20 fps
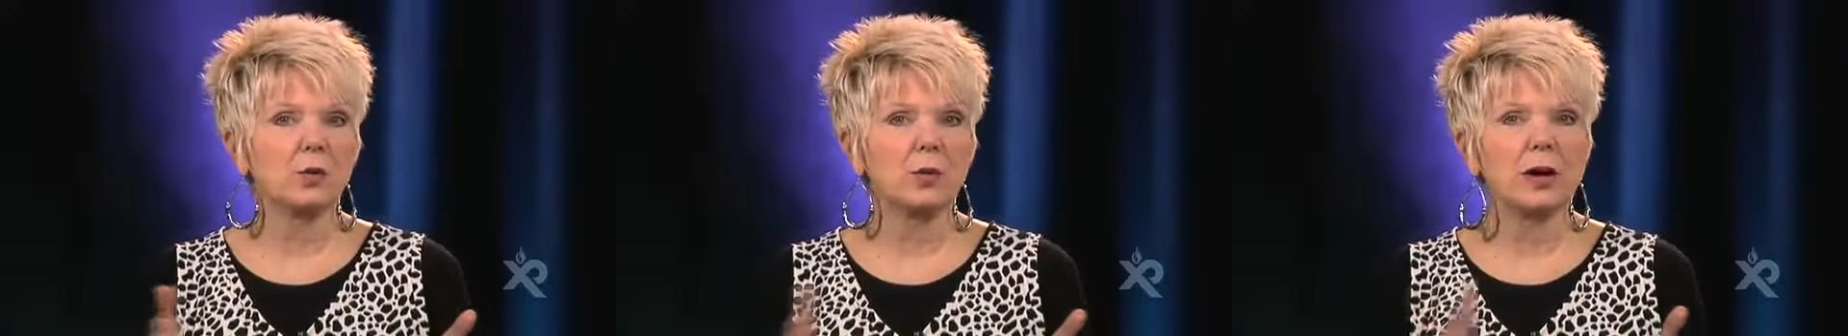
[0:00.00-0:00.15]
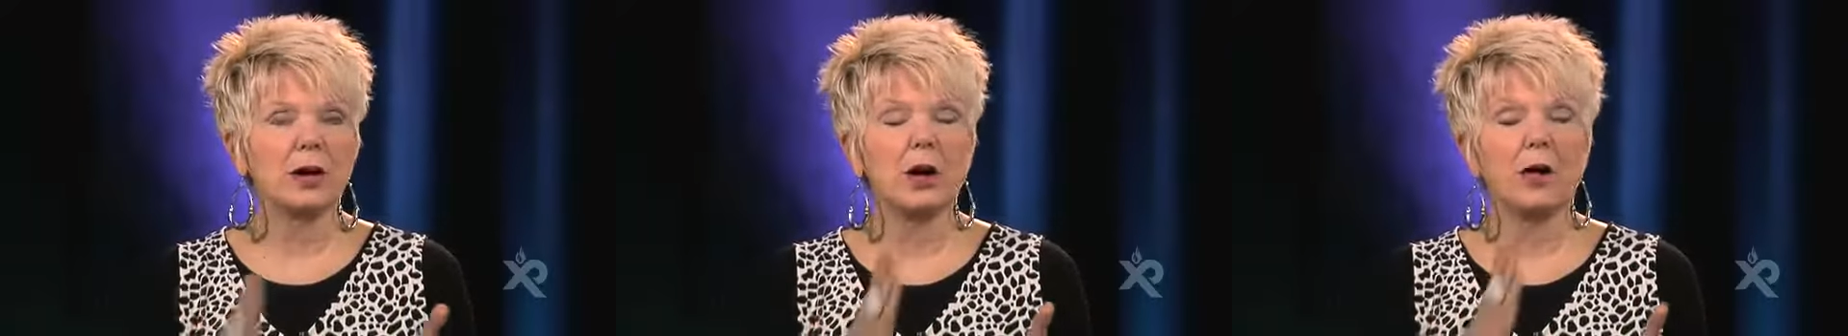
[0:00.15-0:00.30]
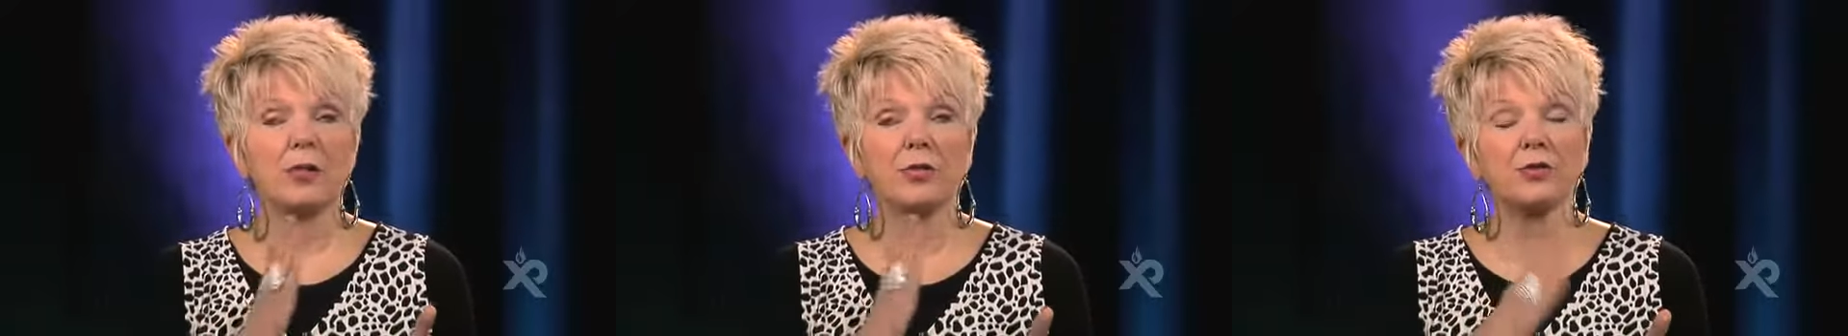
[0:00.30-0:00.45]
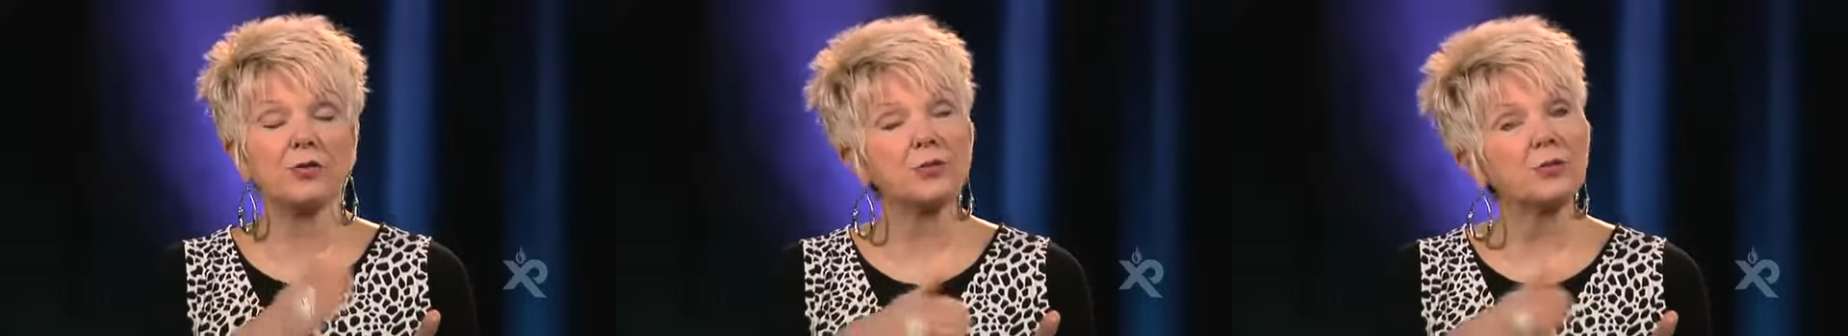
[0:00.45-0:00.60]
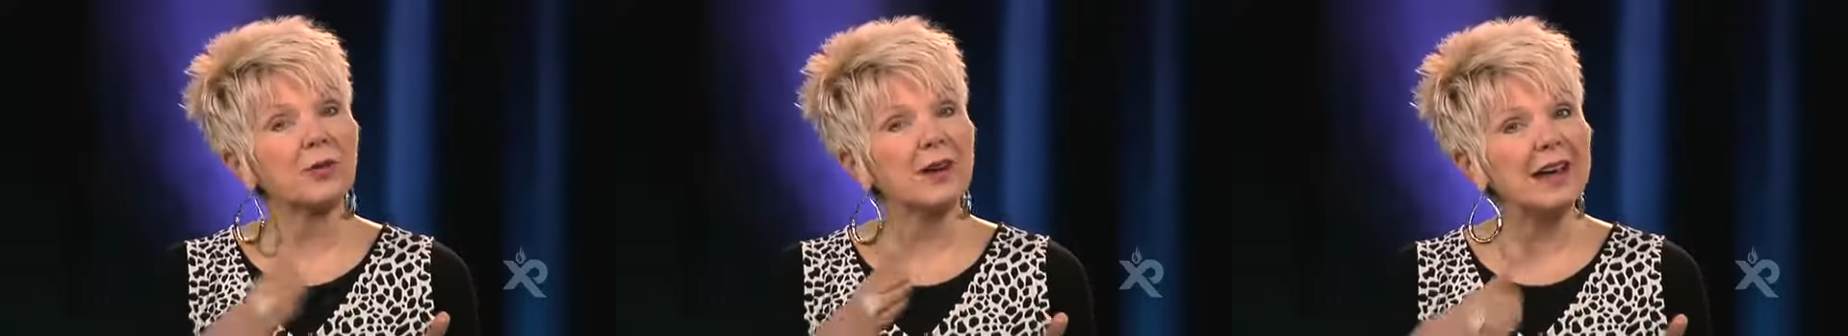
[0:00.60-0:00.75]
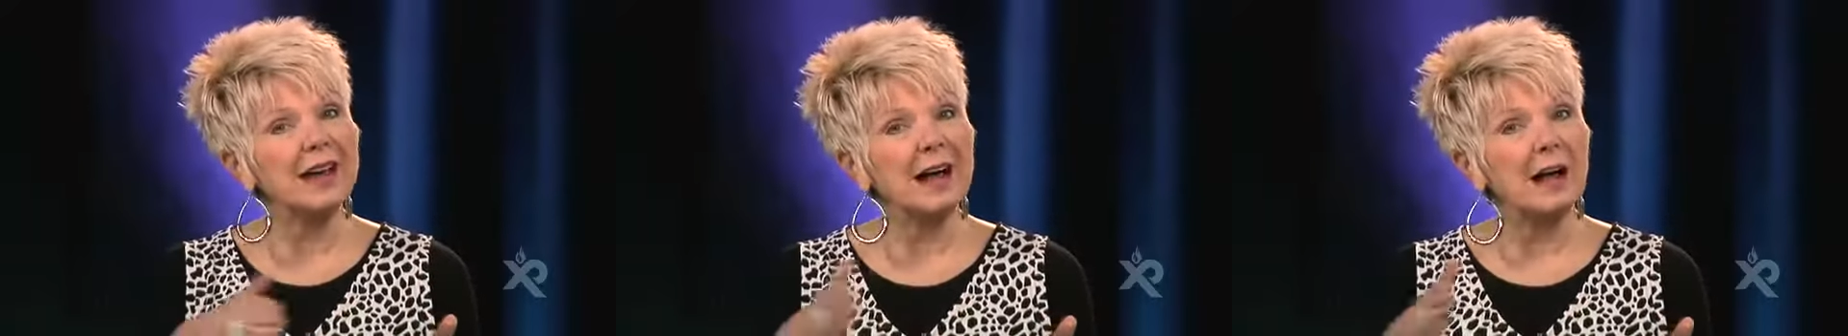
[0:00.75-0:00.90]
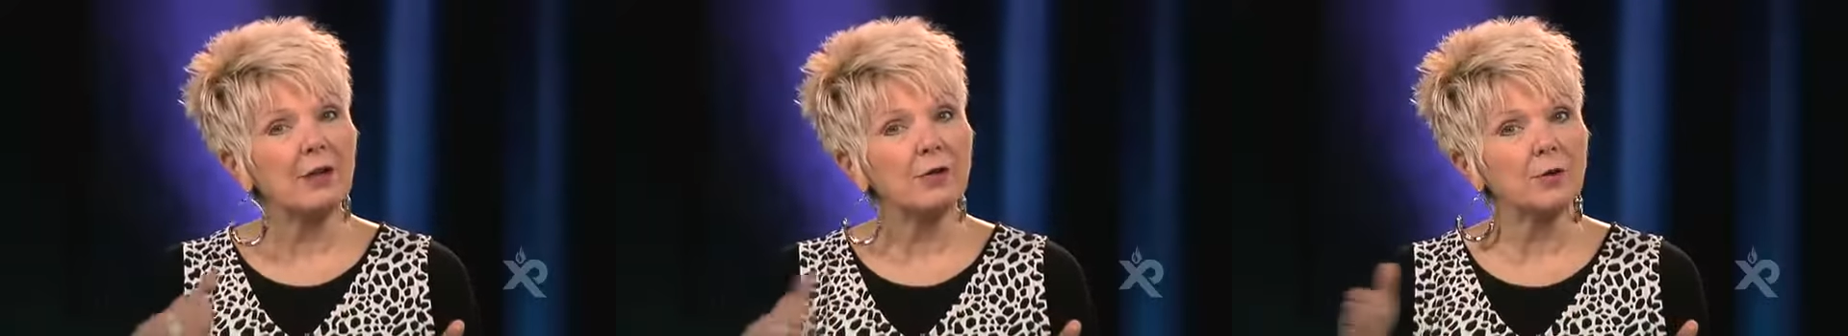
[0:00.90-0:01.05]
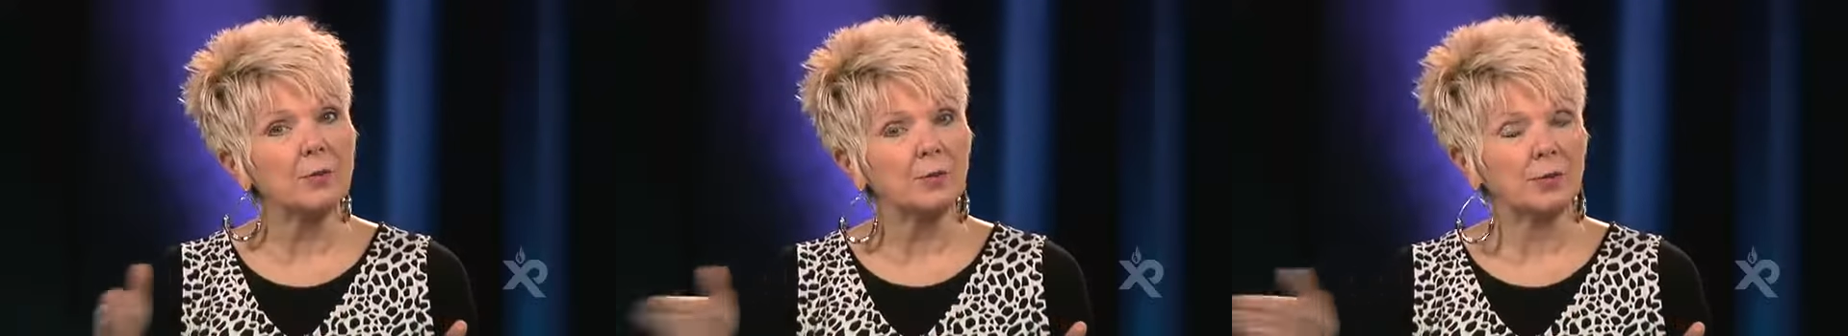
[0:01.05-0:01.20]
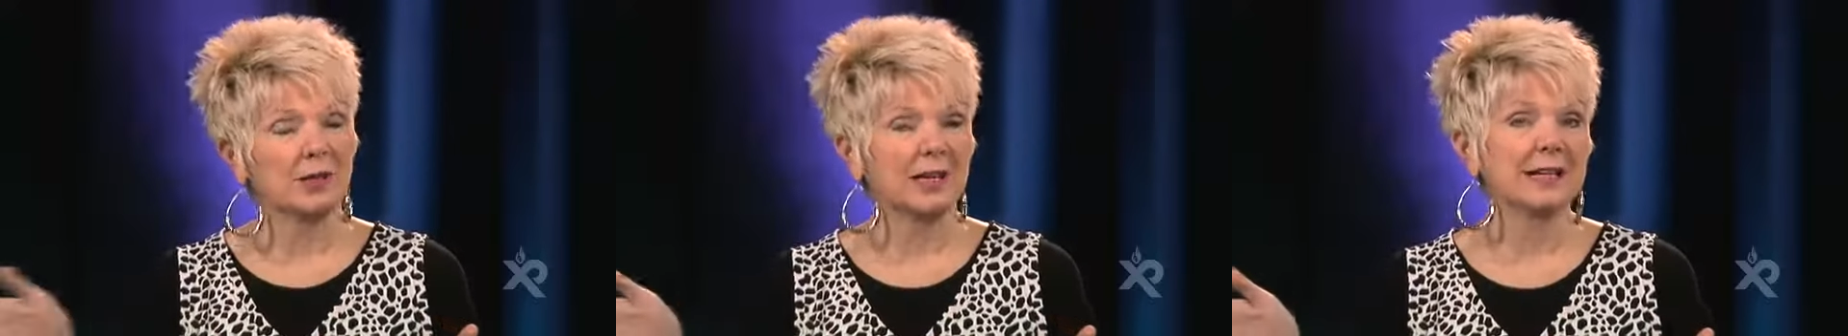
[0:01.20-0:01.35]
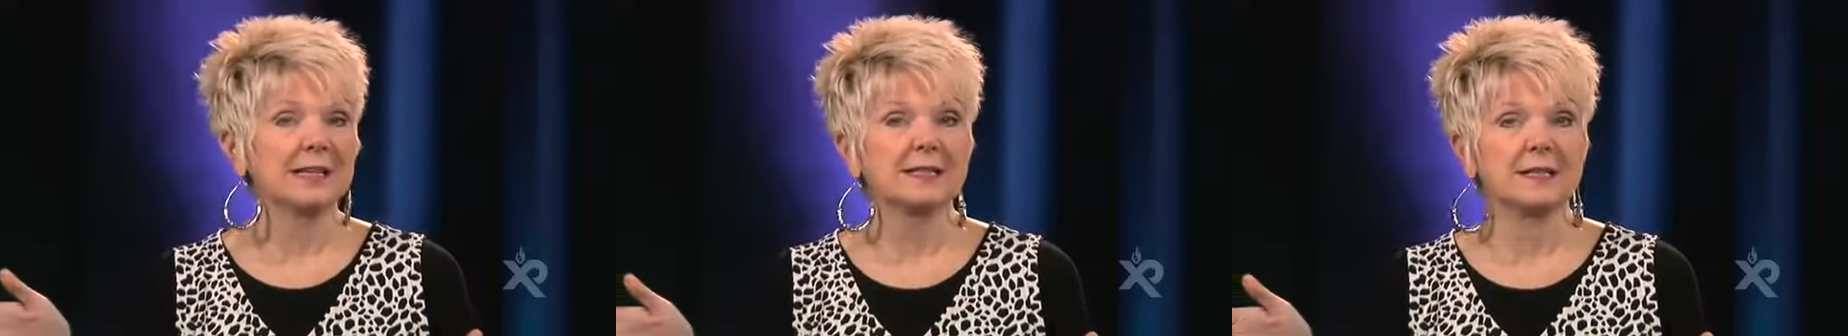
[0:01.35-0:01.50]
we got three other
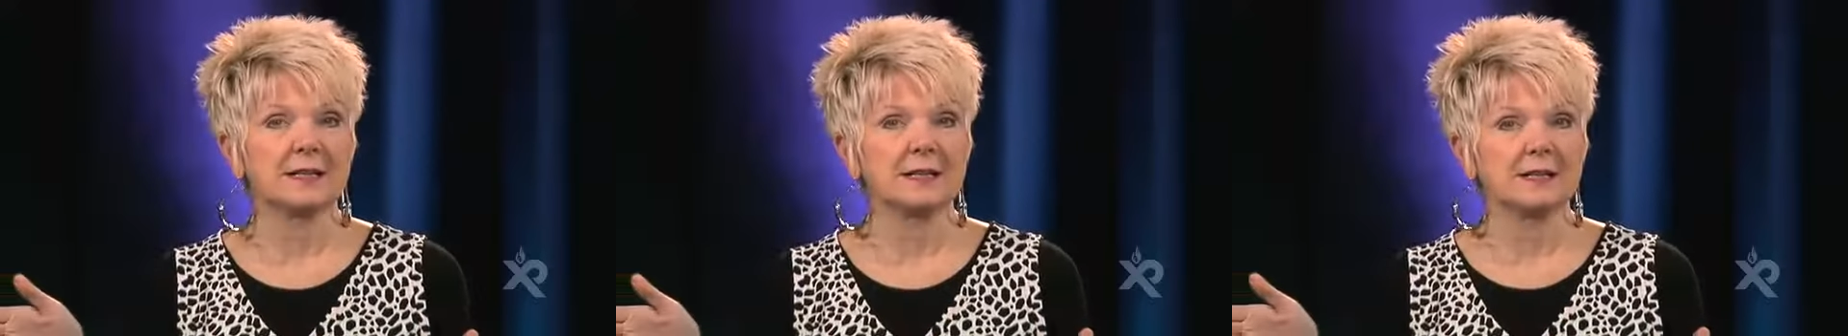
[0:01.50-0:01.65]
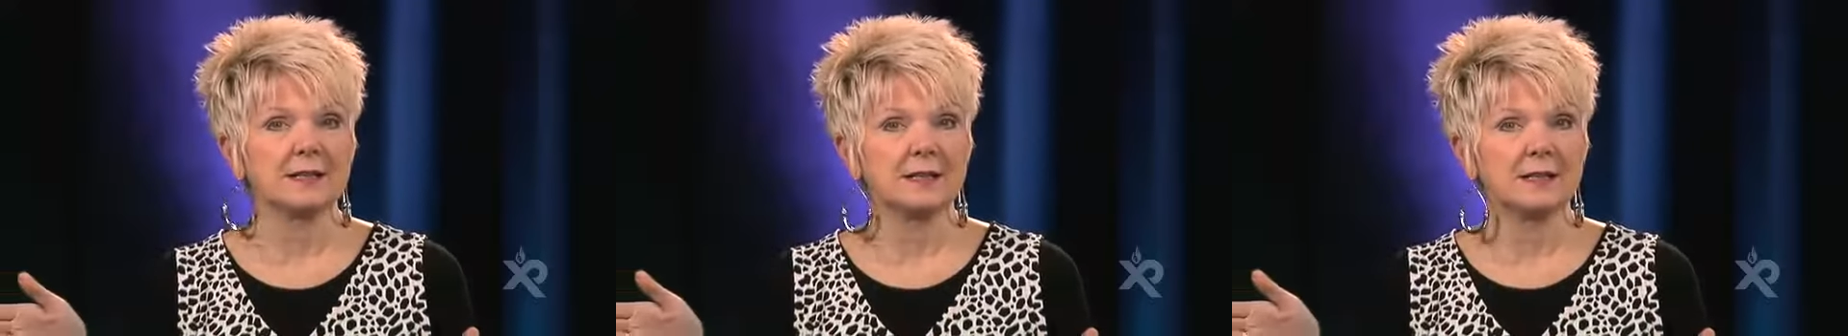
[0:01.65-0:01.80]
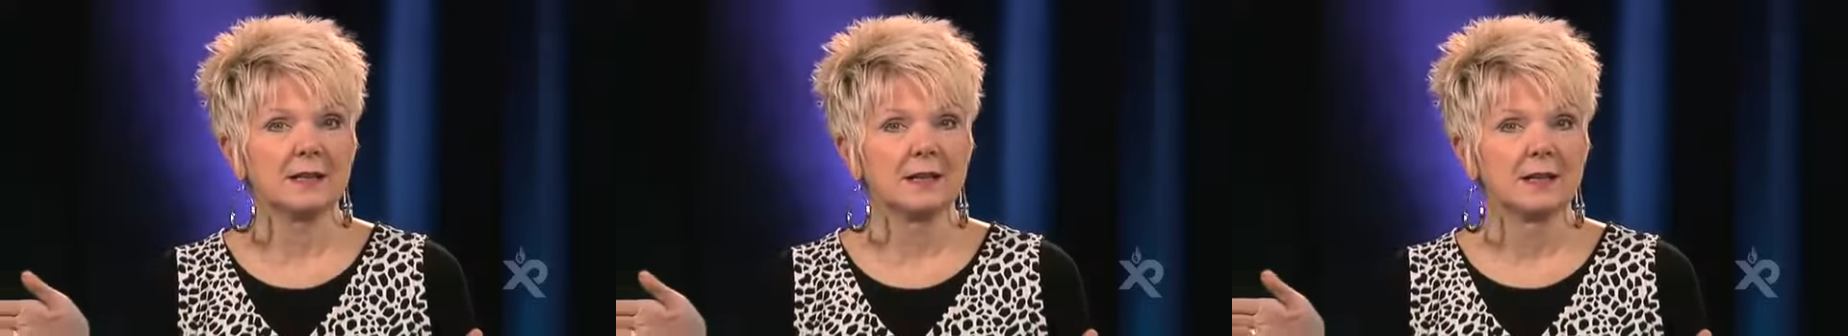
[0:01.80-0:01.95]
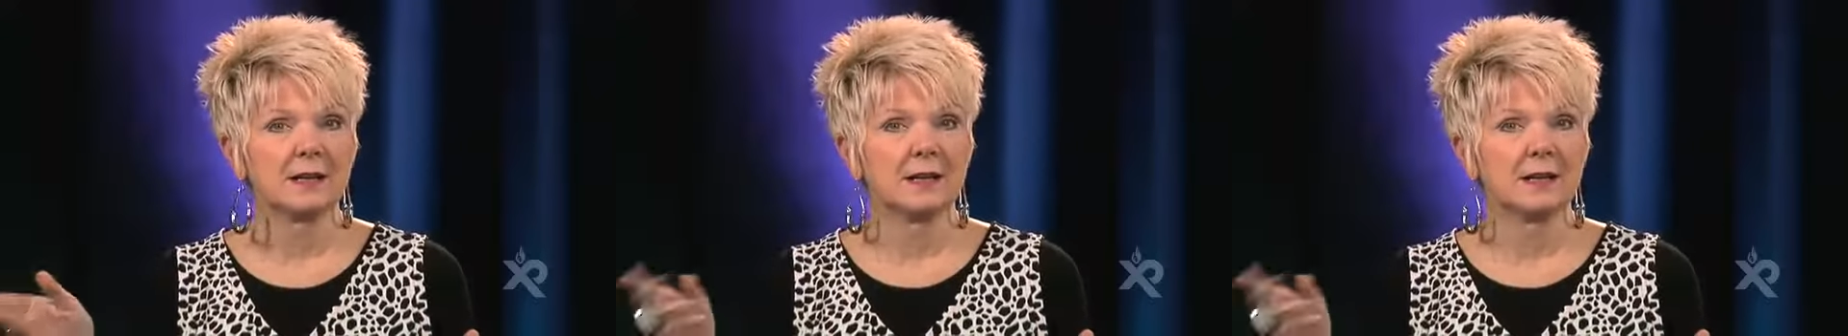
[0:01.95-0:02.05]
places